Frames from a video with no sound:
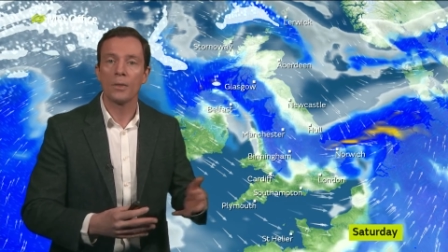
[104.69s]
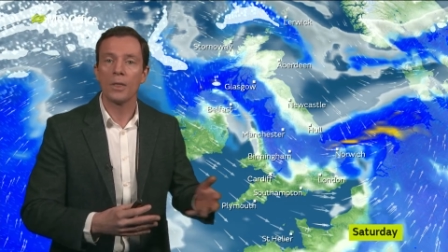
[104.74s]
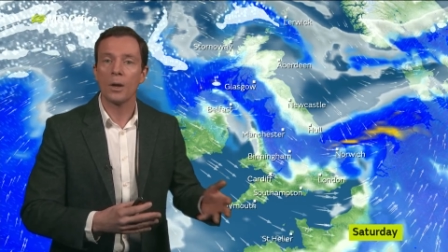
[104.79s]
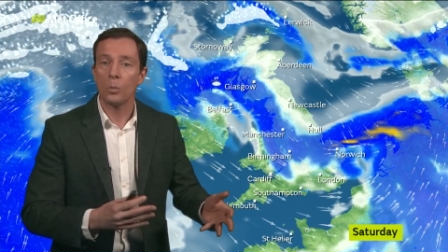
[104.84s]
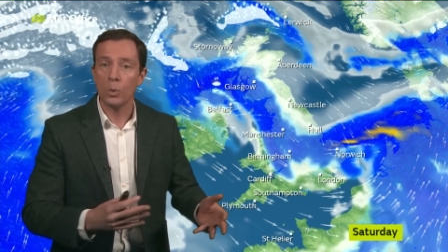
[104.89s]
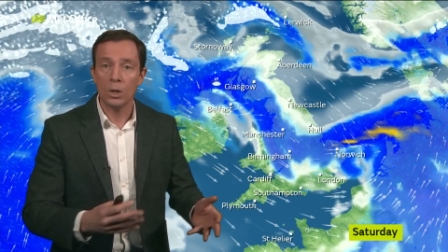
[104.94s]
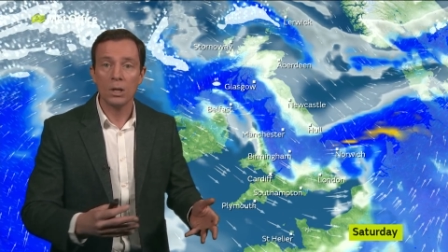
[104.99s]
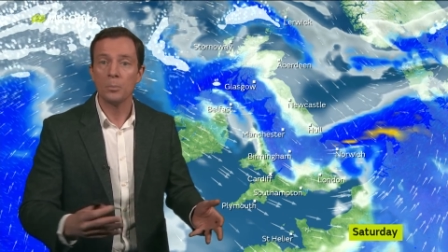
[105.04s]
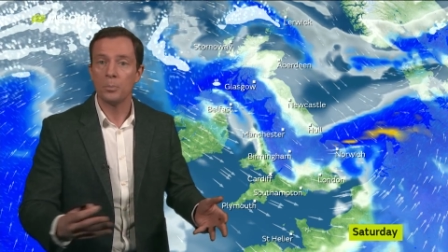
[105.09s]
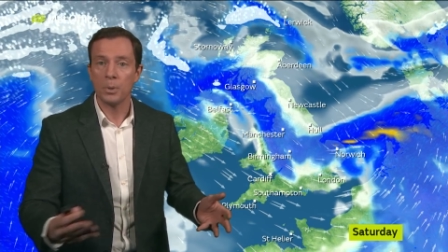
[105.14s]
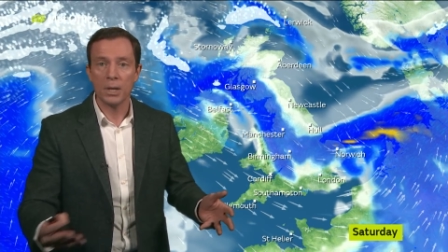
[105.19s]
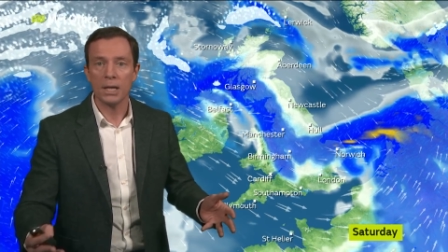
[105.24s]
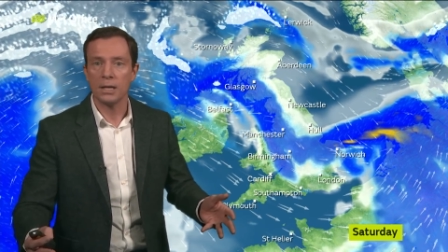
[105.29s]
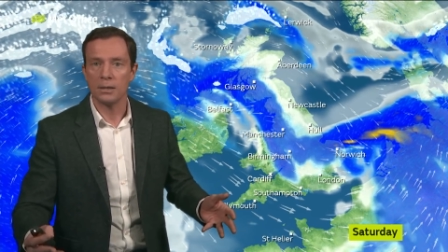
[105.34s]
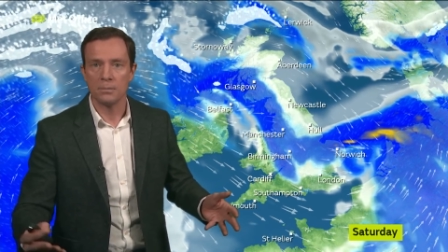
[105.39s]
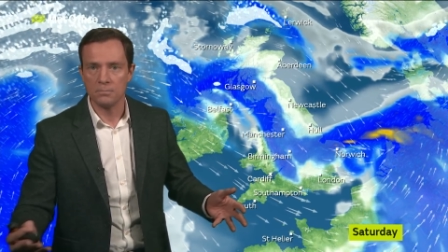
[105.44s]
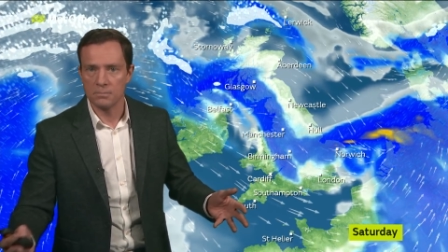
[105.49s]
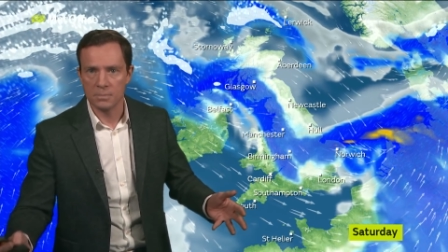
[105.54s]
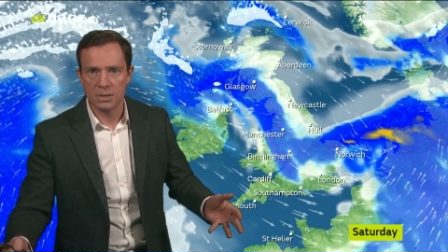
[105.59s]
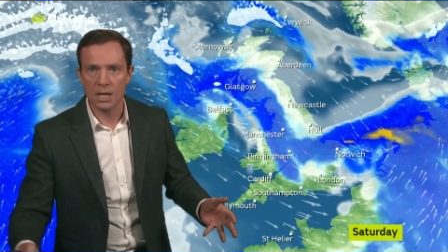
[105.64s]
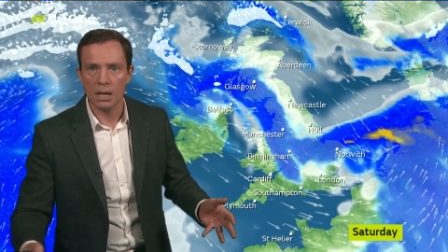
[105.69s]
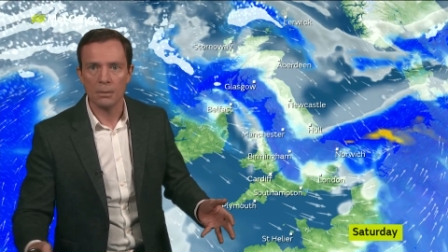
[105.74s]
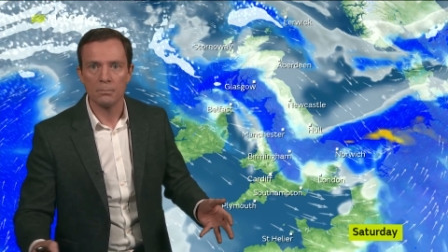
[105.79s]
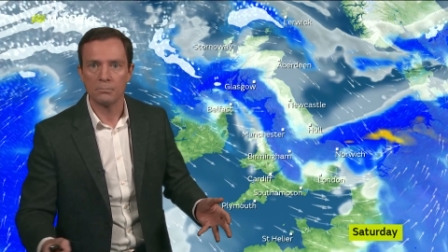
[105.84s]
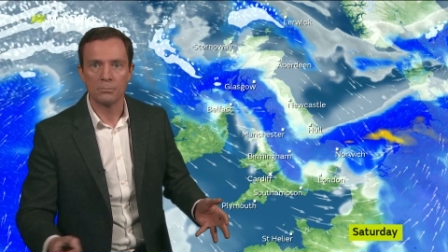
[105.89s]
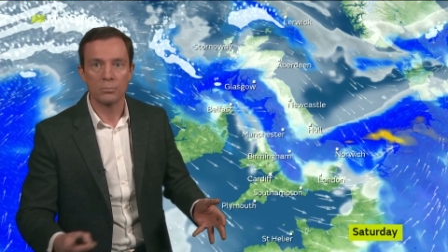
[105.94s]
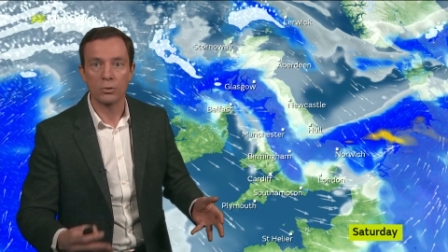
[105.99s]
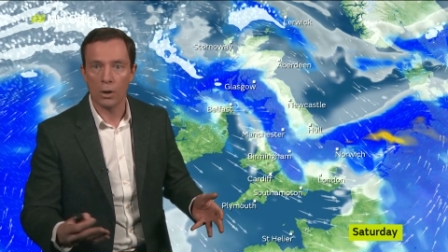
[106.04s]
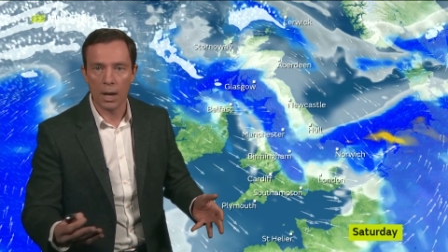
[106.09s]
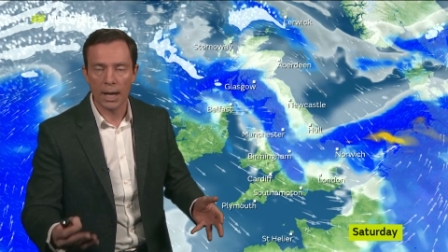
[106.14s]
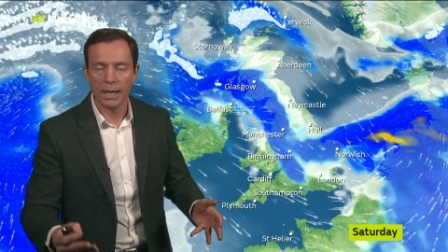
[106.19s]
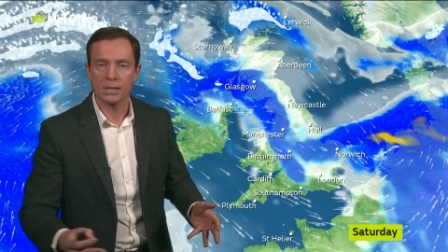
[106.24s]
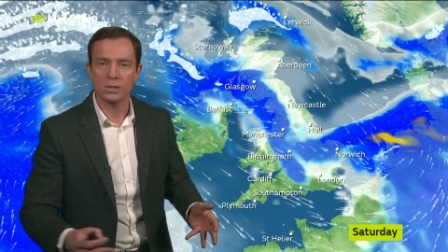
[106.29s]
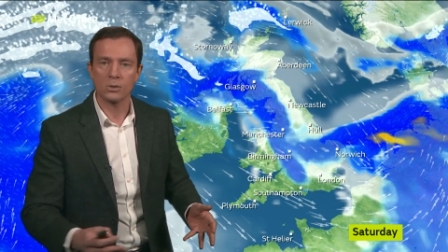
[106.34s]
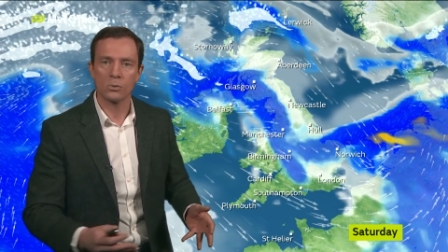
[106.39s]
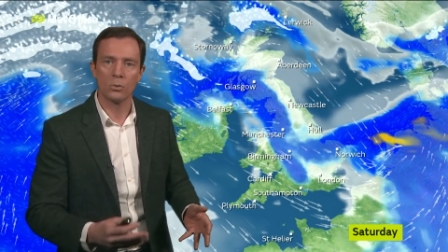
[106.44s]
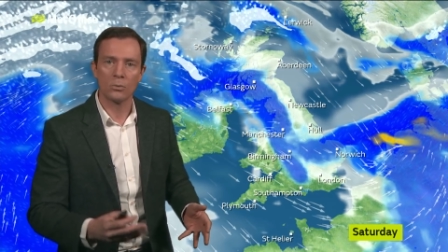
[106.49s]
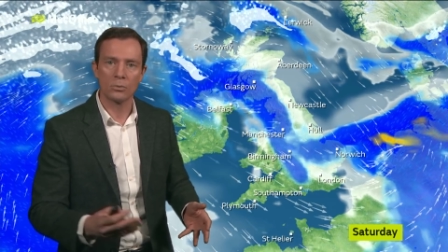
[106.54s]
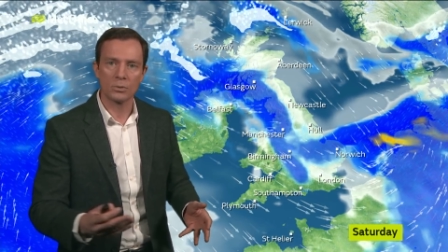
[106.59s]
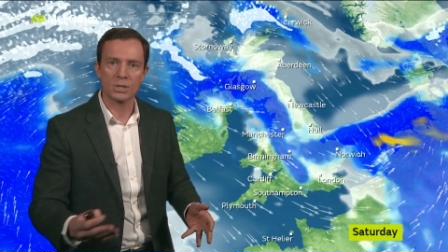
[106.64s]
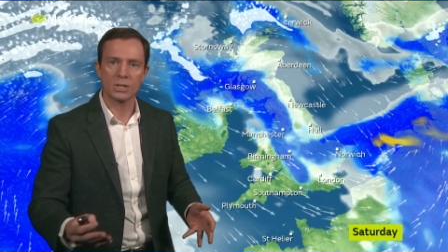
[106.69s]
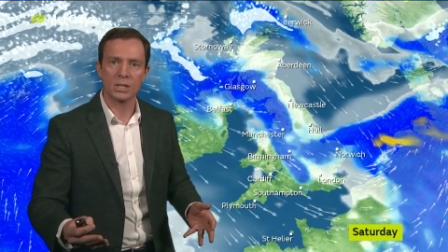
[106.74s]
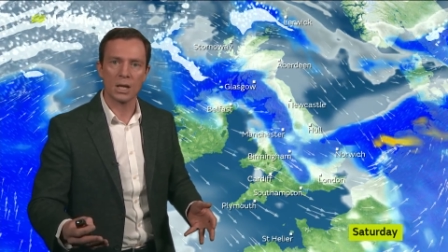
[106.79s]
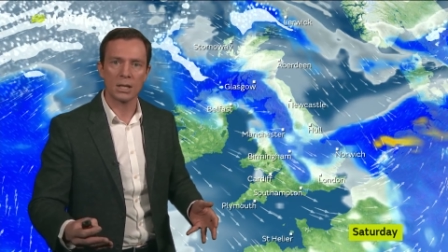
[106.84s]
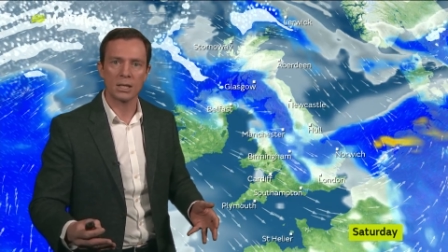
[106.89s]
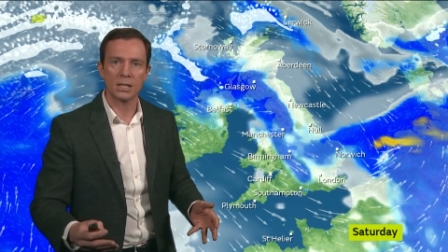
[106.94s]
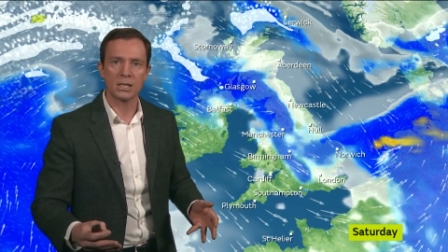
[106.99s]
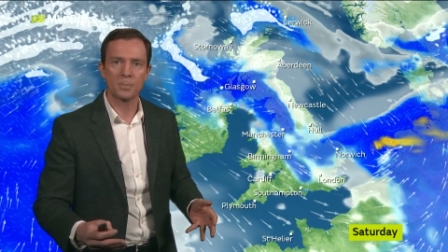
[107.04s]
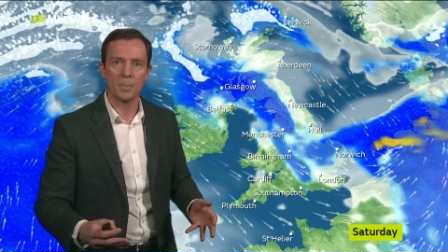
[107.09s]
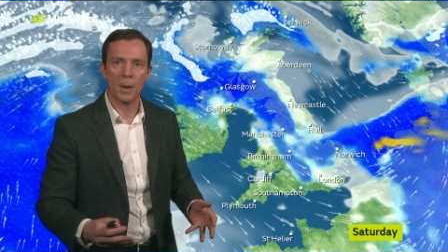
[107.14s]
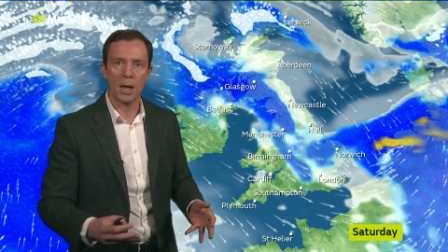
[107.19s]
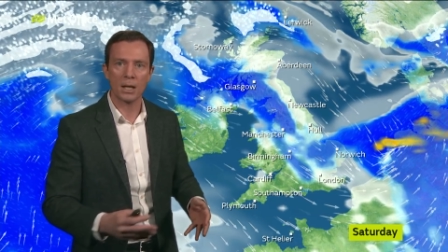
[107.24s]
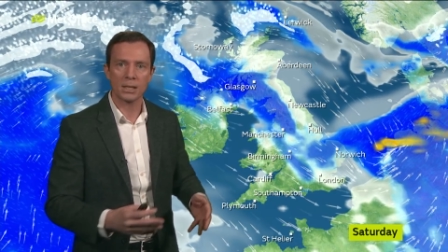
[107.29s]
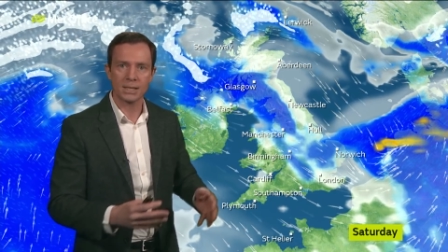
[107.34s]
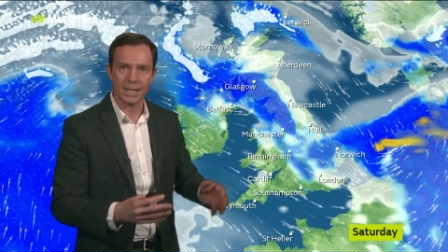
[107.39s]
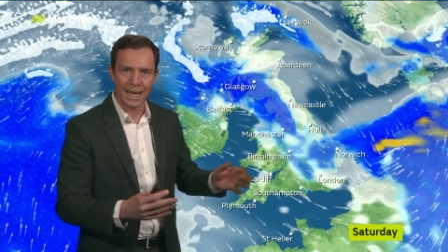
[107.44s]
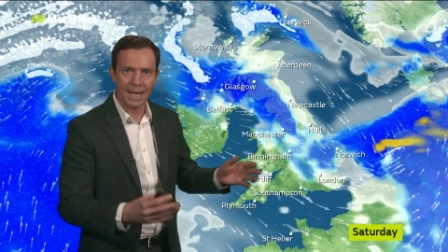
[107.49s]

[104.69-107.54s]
there will be some bright or sunny spells